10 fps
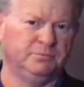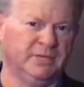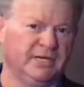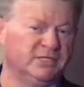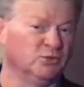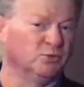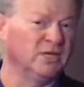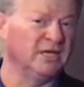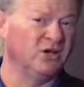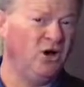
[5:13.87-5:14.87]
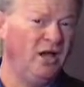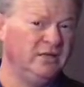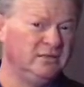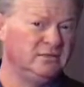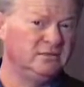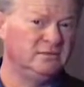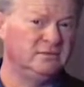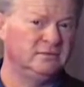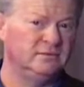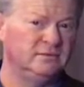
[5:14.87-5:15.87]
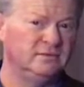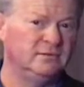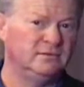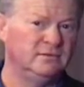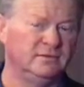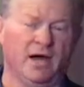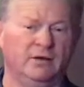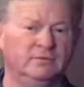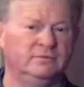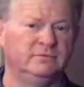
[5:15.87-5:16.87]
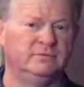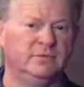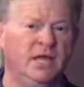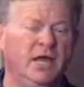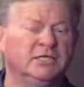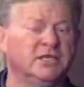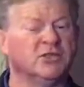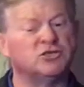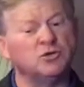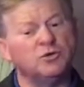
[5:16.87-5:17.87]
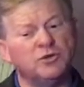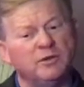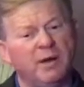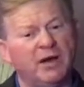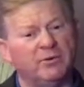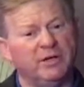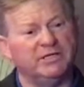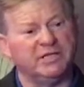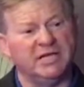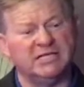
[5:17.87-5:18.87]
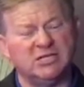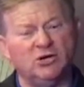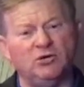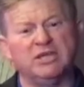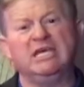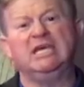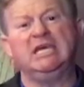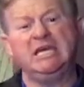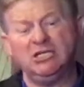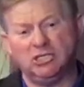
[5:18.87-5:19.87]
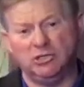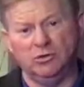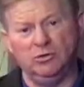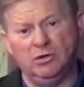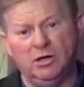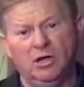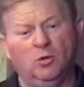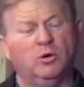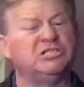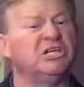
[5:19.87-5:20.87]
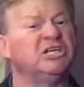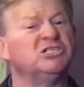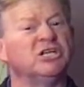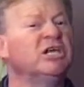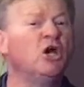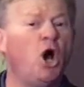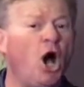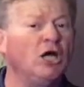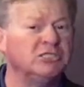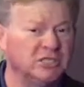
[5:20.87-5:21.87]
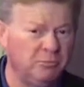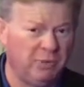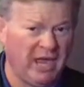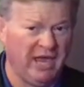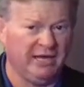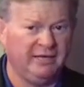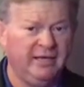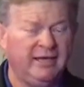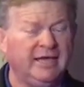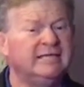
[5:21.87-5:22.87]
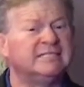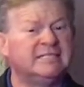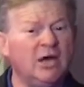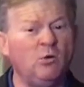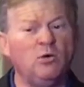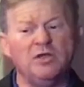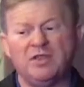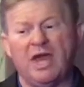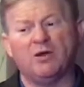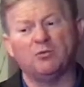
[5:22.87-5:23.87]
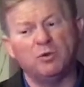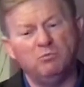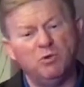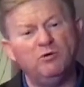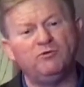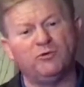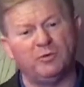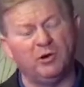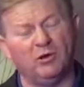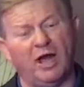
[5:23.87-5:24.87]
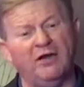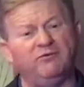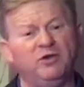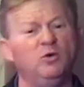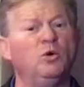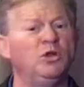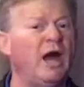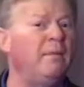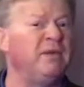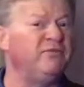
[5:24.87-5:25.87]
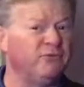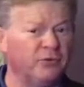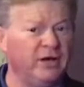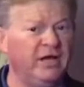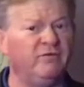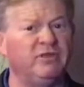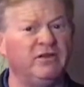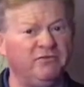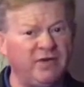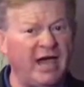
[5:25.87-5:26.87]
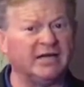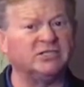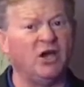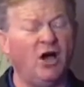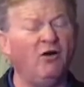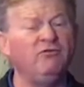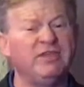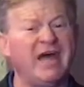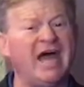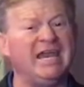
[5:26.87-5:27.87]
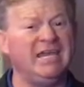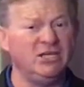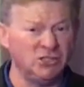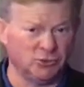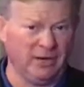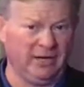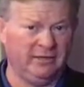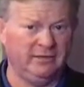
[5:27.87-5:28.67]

But is it really gone? No. See, the truth of the matter is until the issue which initially caused the pain is dealt with and removed from your life, you will not be free of the effects of that injury